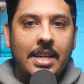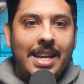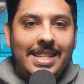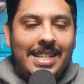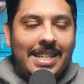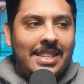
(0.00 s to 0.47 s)

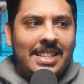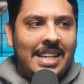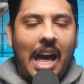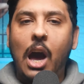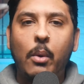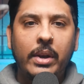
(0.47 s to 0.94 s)
and didn't
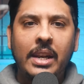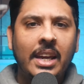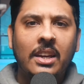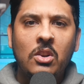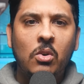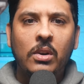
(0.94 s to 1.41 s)
cowardly
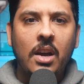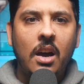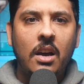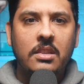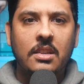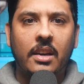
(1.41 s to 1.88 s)
ignore
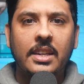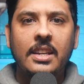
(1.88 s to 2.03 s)
Gaza.